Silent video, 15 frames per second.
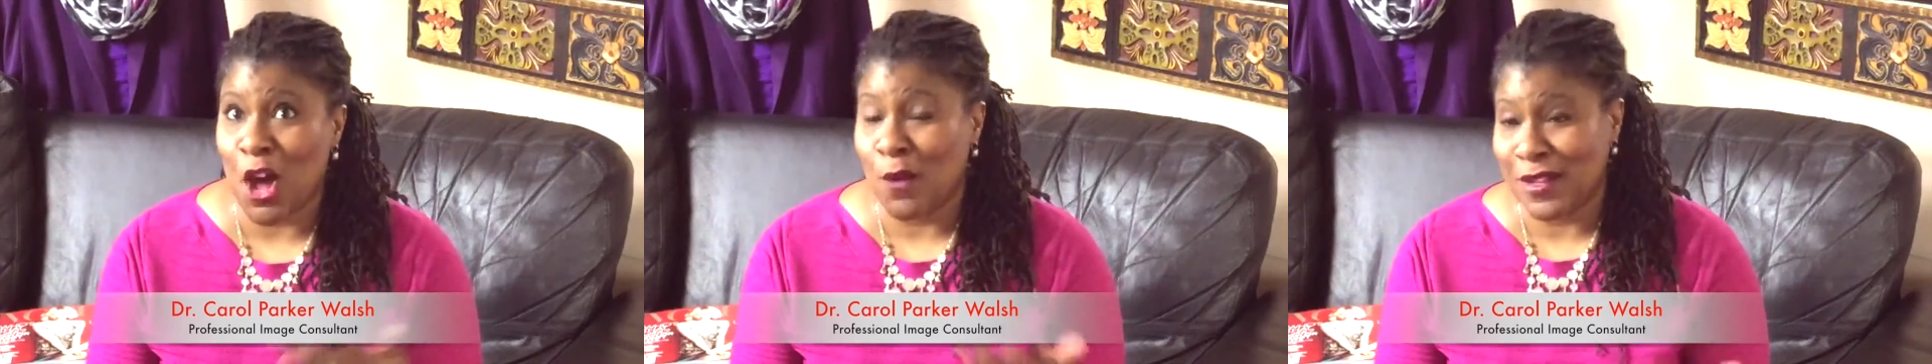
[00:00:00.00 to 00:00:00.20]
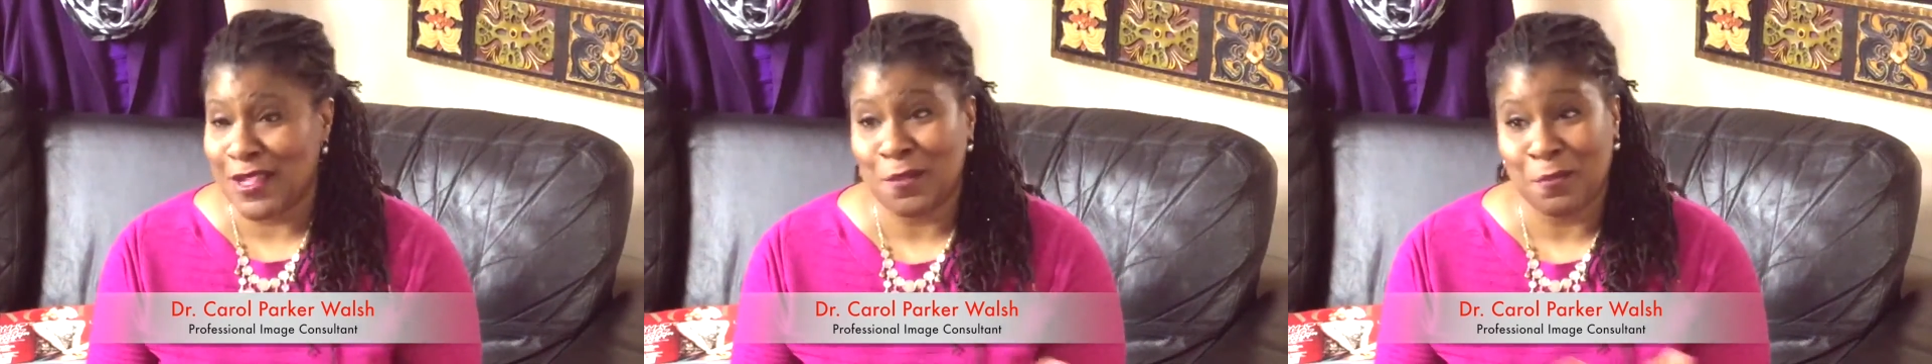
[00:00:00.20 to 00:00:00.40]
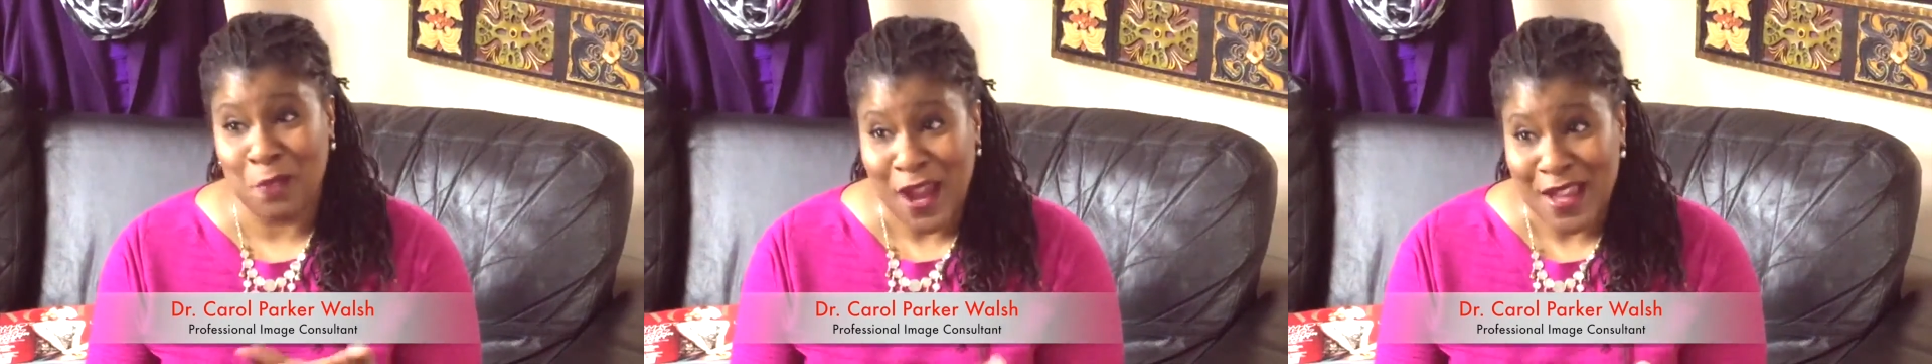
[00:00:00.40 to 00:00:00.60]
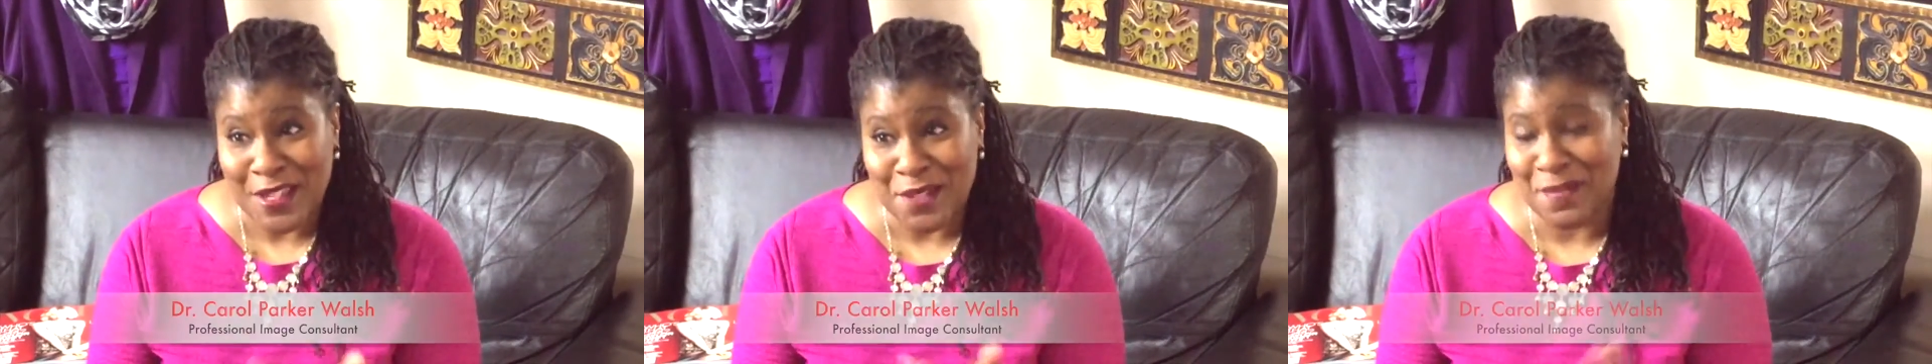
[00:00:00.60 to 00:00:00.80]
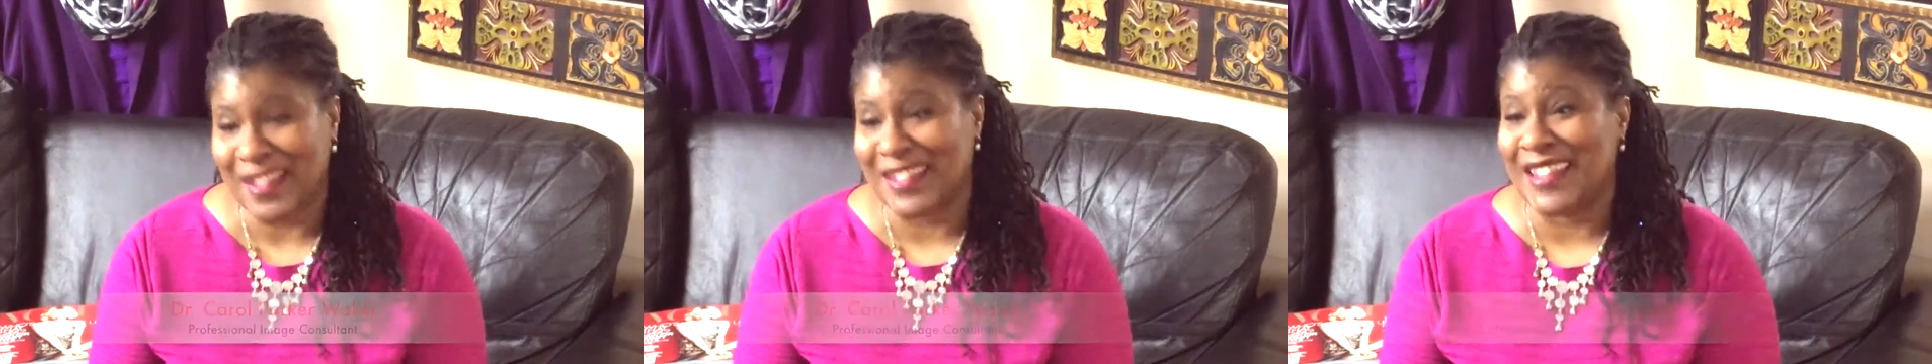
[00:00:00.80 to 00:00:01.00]
always
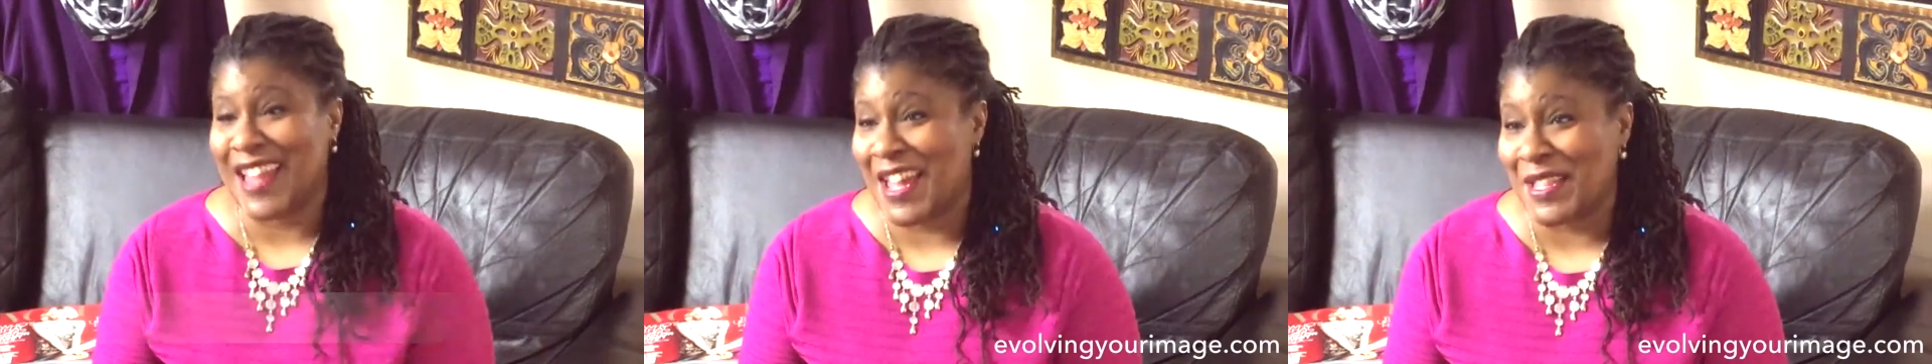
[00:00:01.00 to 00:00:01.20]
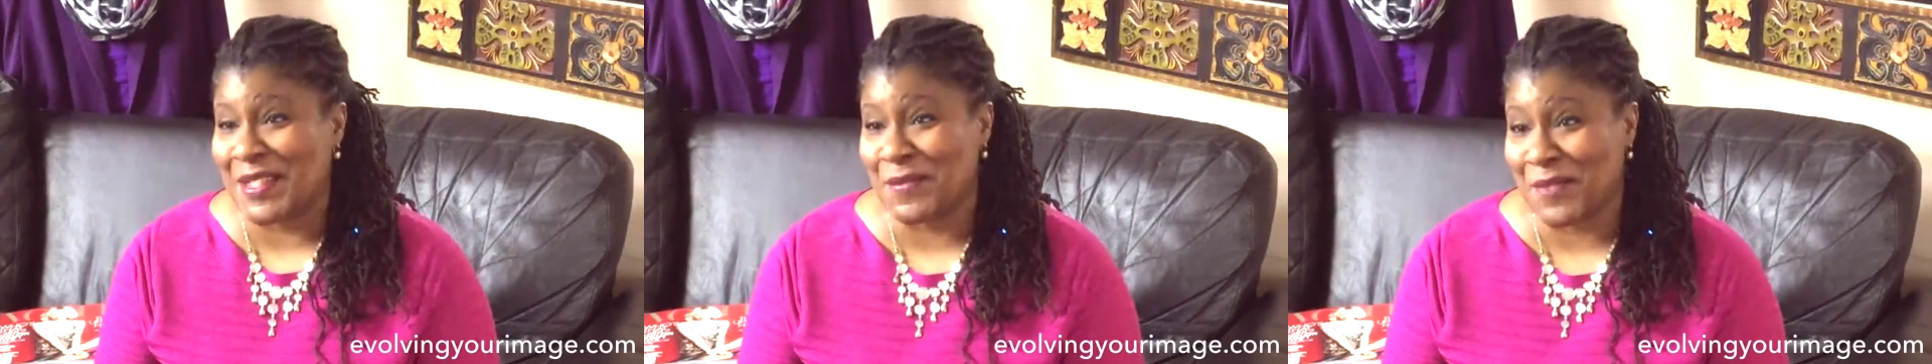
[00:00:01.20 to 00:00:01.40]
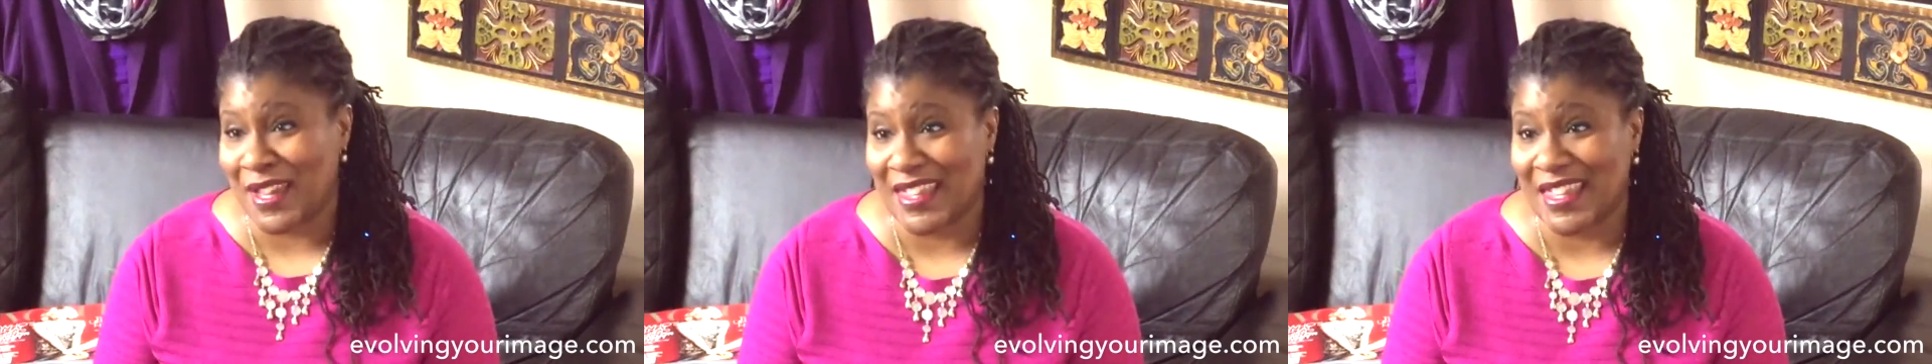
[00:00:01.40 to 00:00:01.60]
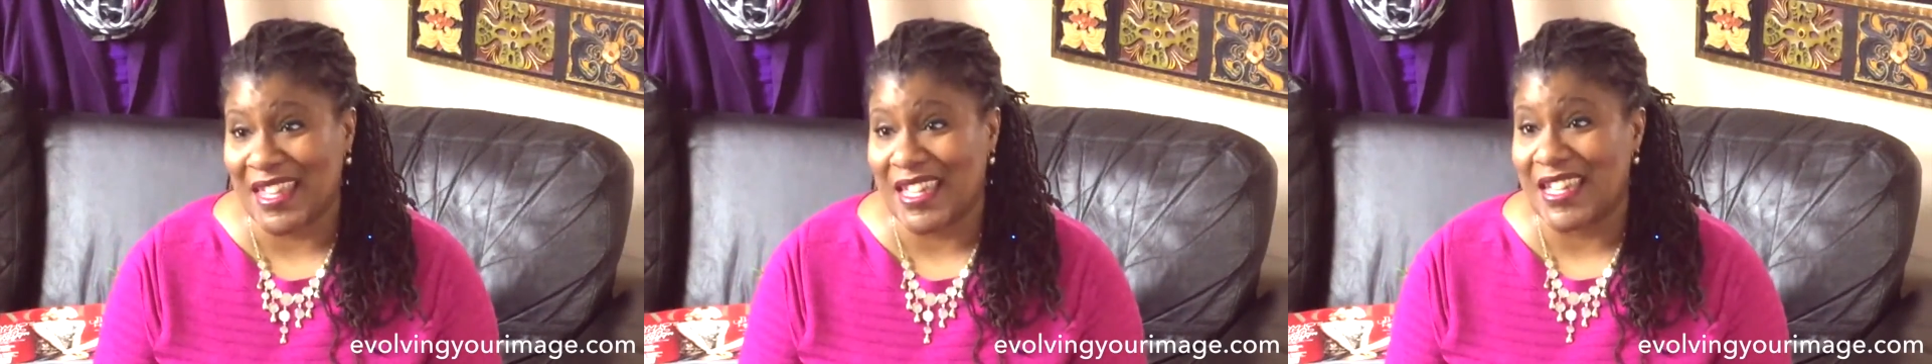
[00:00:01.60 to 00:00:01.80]
surprising my clients with